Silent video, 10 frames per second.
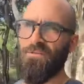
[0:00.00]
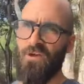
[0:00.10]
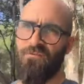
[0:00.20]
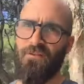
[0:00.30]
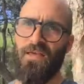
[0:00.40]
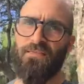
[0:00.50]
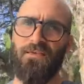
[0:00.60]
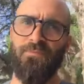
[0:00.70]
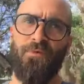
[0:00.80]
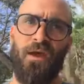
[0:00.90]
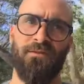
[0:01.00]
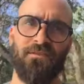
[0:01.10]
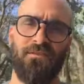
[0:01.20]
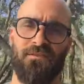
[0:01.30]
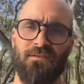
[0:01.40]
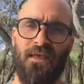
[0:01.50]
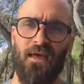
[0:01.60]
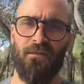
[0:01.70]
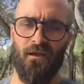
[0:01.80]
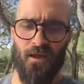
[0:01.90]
so I feel like these practices that